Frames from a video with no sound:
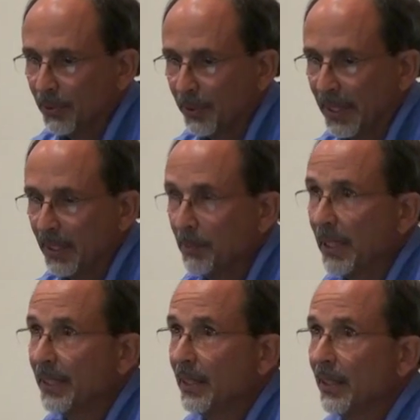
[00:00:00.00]
created
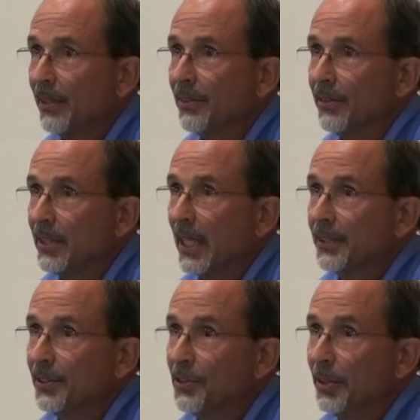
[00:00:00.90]
by none other than
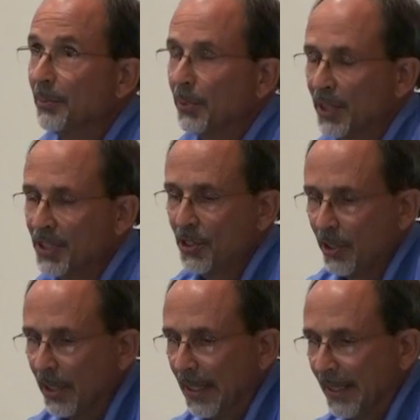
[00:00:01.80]
Dr. Jim Birch,